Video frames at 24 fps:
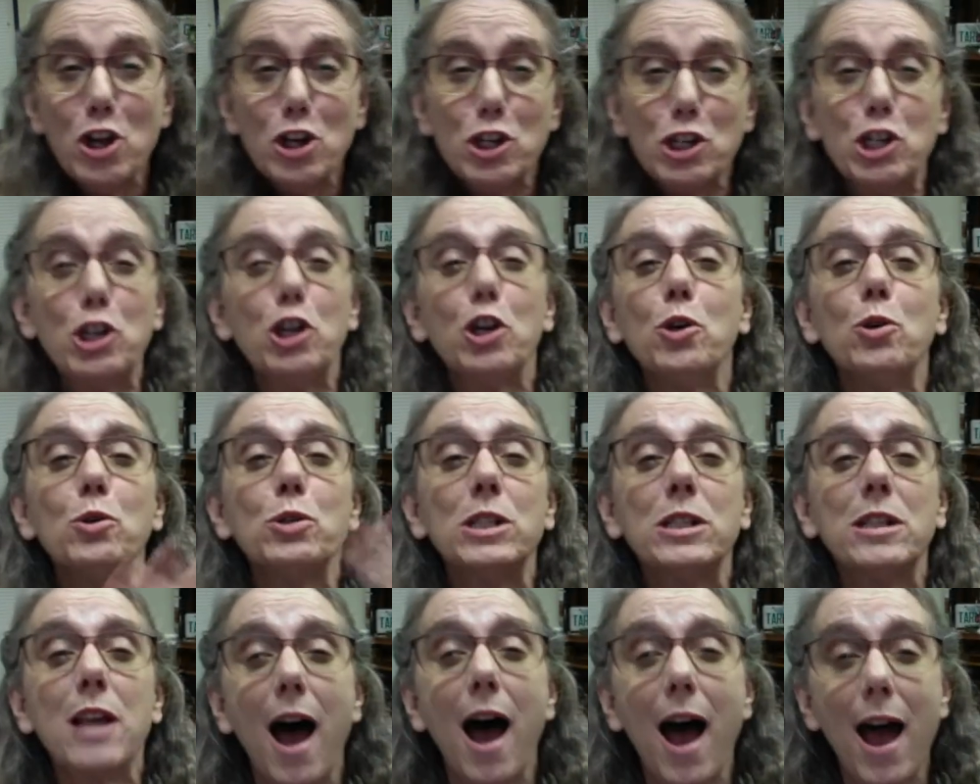two
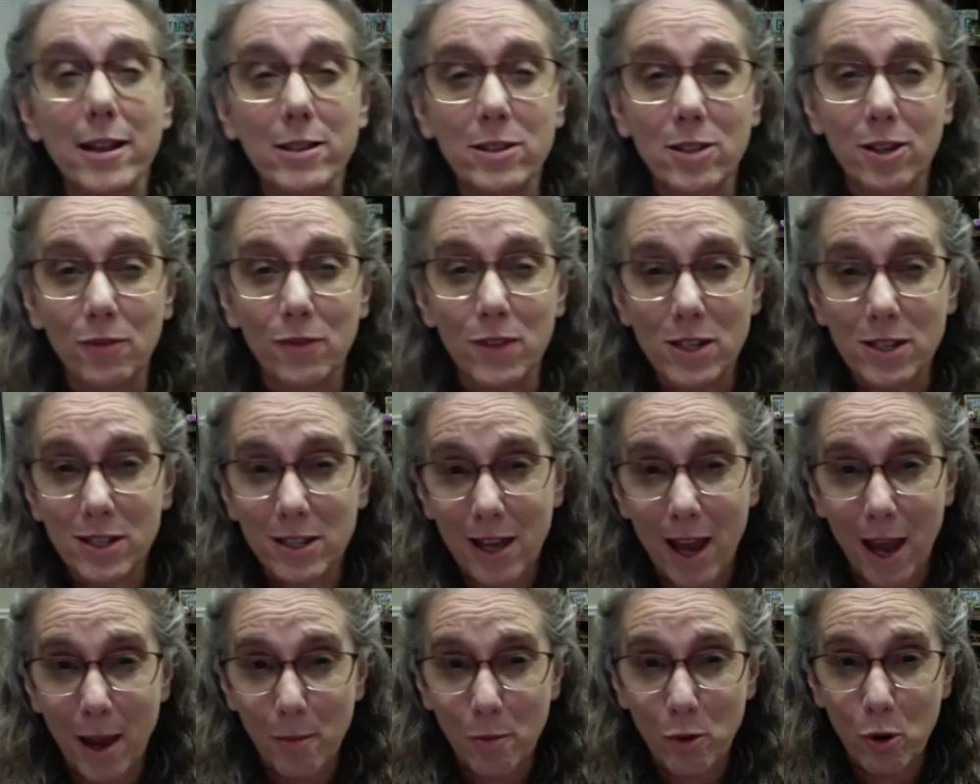sides of the
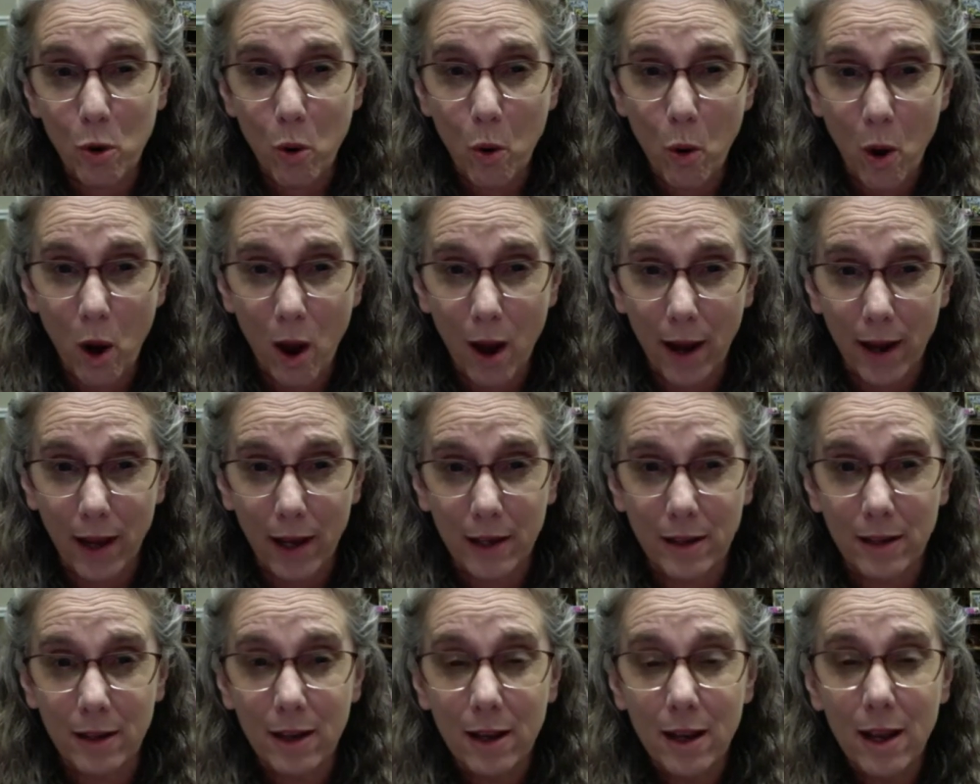same
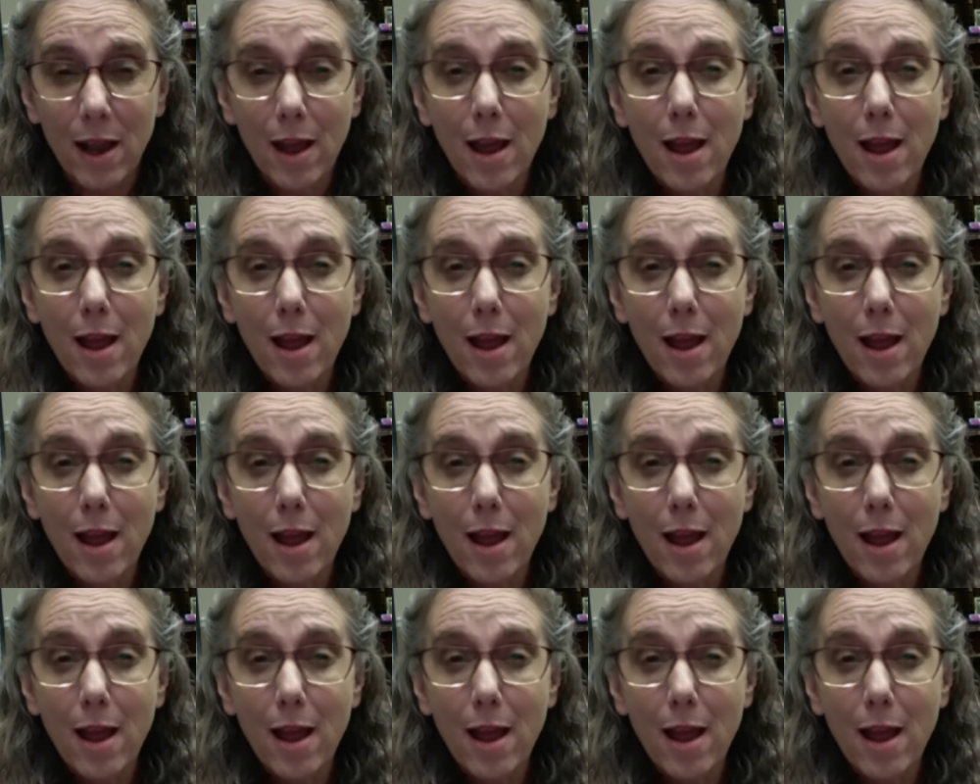coin.